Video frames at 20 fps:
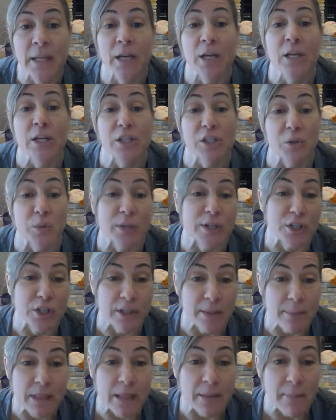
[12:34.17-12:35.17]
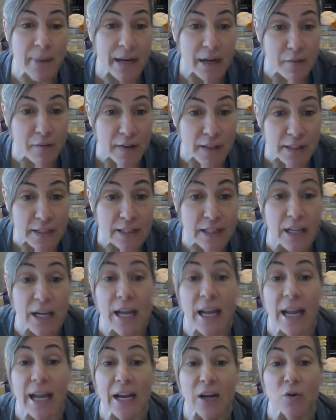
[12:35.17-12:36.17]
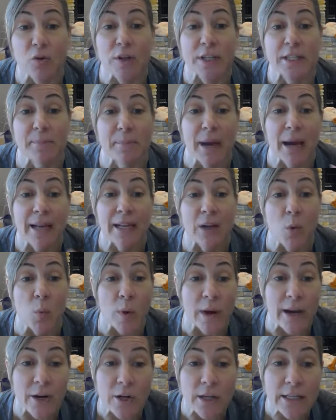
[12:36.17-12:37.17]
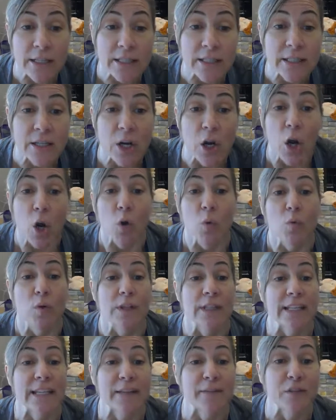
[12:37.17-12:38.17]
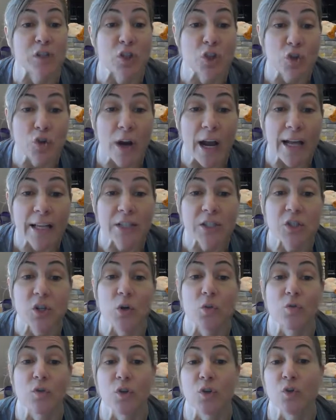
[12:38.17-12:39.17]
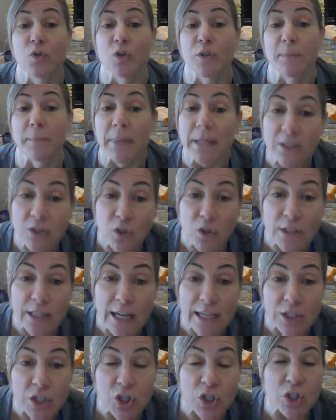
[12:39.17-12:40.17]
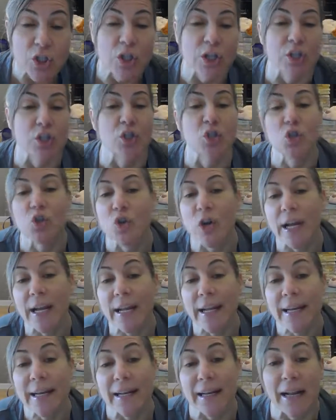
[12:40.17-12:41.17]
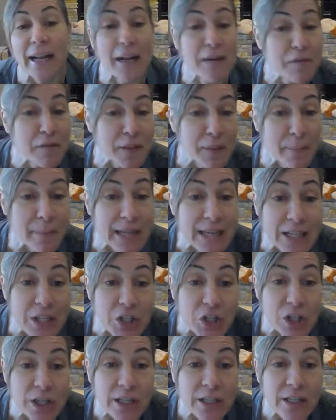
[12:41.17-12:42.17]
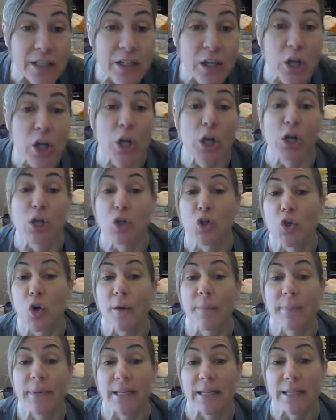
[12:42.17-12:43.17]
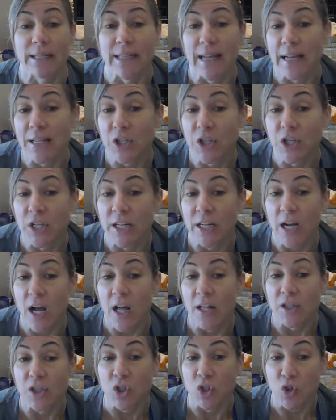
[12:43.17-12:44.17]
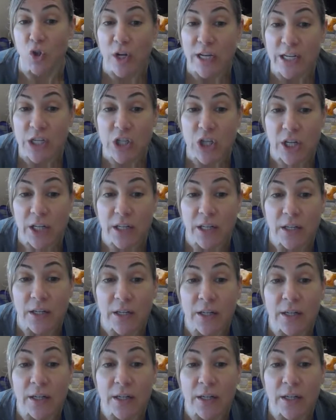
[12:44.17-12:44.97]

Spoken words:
So here's some of the benefits: increase body awareness, relieve stress, reduce muscle tension and strain and inflammation, sharpened attention and concentration,